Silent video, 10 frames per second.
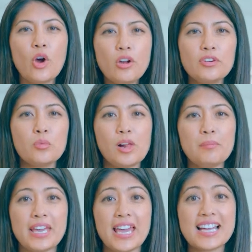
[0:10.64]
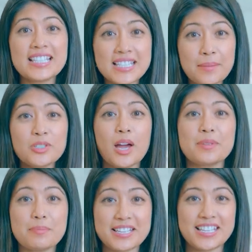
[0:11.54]
overwhelming and sometimes
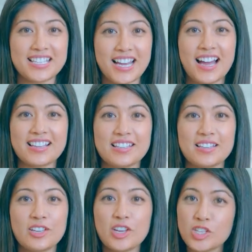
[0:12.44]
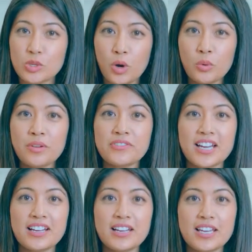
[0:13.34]
messy task. So what we've
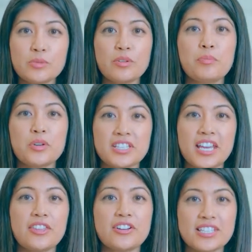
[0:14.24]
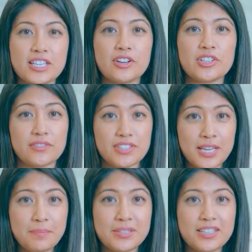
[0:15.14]
done is we've put together a series of
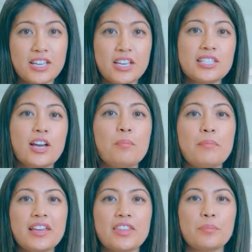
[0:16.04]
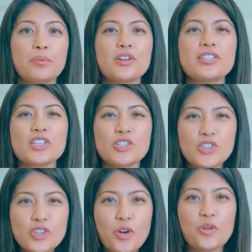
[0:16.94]
tips to help make that process
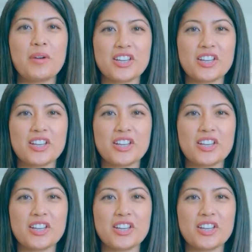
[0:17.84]
so much